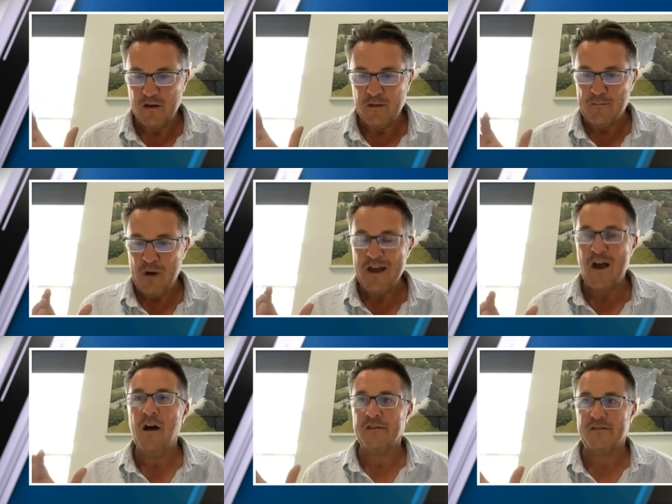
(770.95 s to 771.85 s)
that might
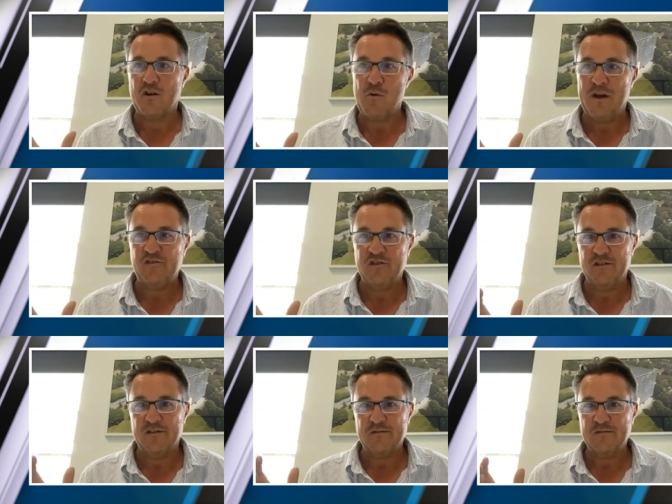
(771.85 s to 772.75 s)
answer
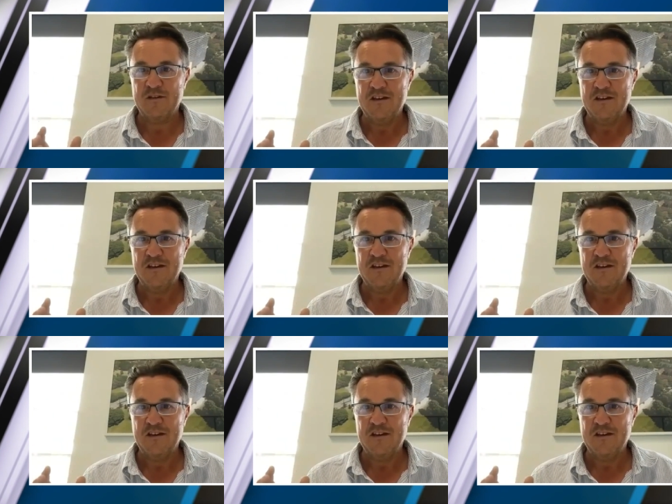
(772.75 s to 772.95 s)
questions.